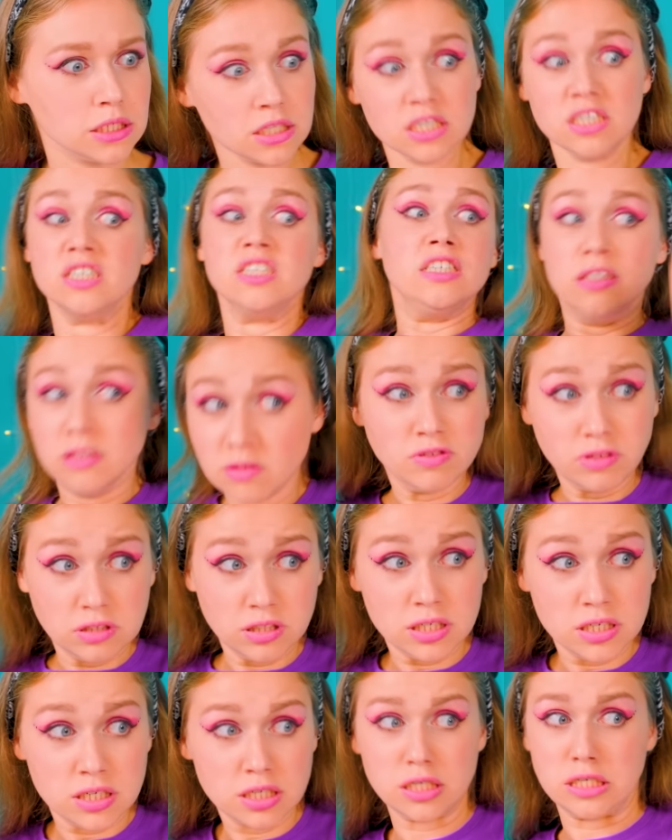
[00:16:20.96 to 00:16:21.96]
we can decide
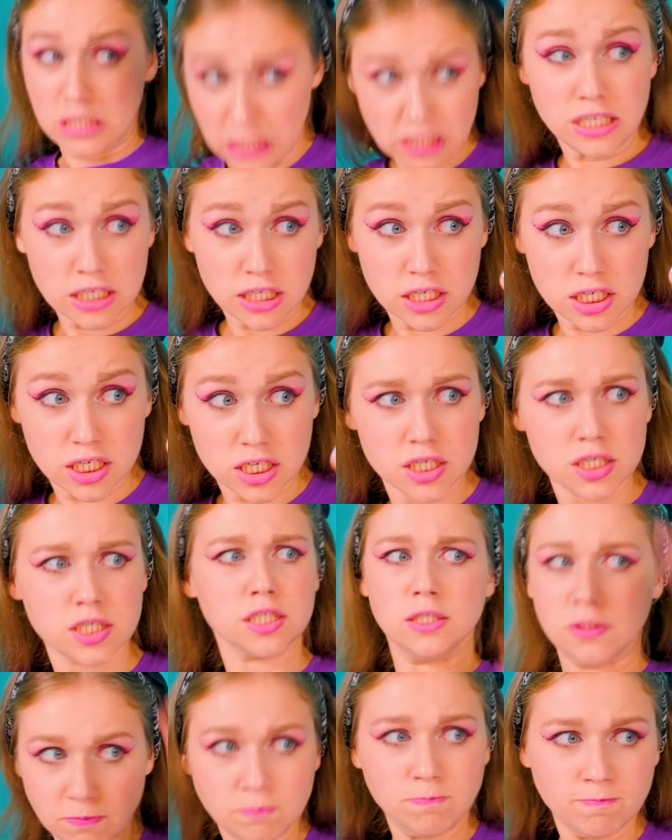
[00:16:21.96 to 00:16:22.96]
this fairly. Rock,
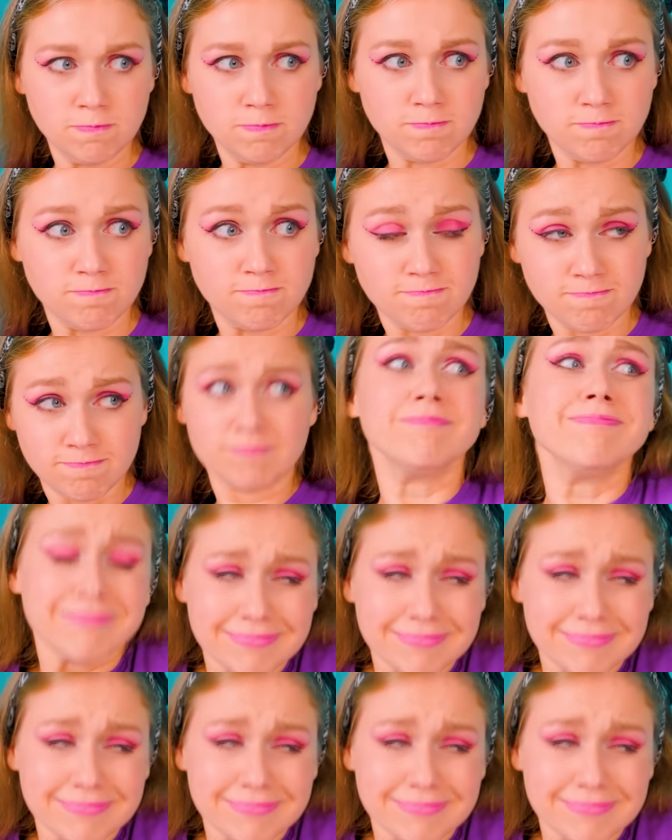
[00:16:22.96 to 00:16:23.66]
paper, scissors. Come